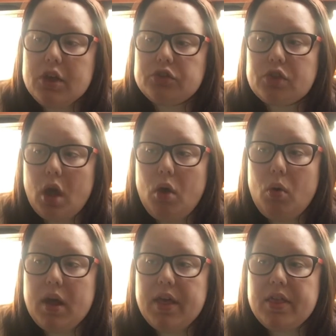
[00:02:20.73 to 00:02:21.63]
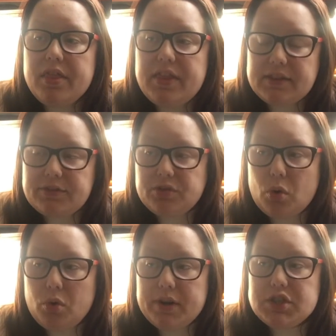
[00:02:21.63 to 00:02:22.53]
So, this
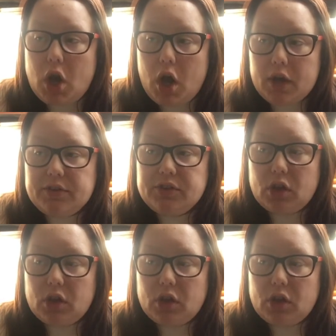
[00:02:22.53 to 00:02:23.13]
story talks